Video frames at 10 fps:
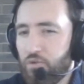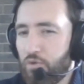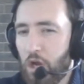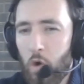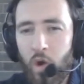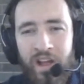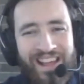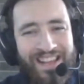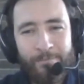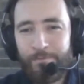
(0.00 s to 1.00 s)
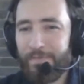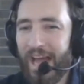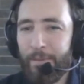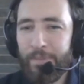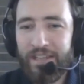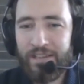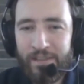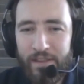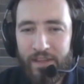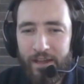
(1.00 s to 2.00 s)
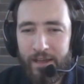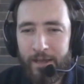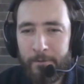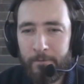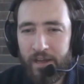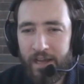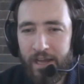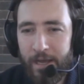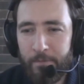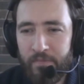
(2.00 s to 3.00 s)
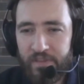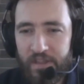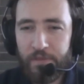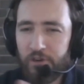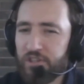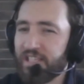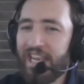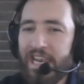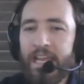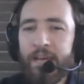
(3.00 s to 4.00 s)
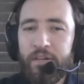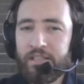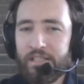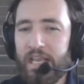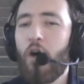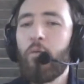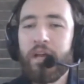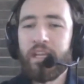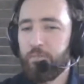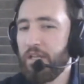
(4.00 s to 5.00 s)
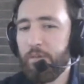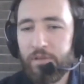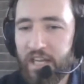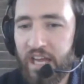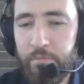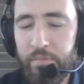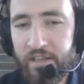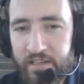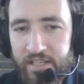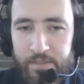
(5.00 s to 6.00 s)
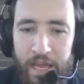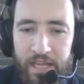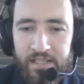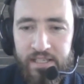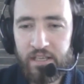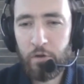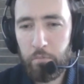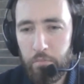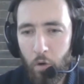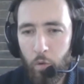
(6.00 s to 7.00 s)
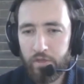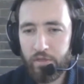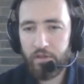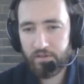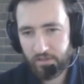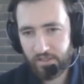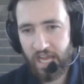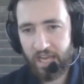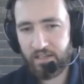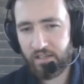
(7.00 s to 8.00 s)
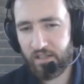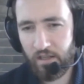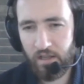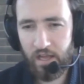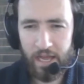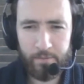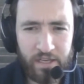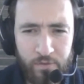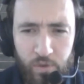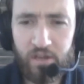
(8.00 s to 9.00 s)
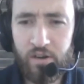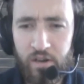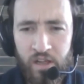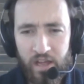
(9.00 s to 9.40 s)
you know. I mean that there's limits how many people can be in a space, both technical. I mean, we are